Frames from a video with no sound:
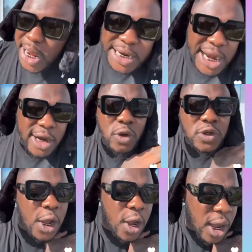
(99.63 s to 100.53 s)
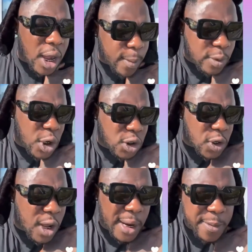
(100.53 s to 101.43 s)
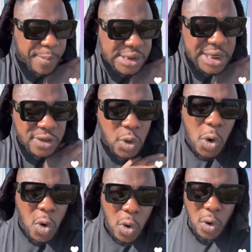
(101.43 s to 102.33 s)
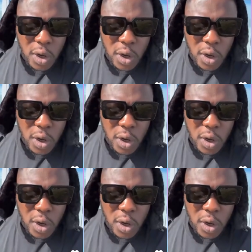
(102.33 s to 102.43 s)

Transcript: Then don't talk about, don't talk about the person at all.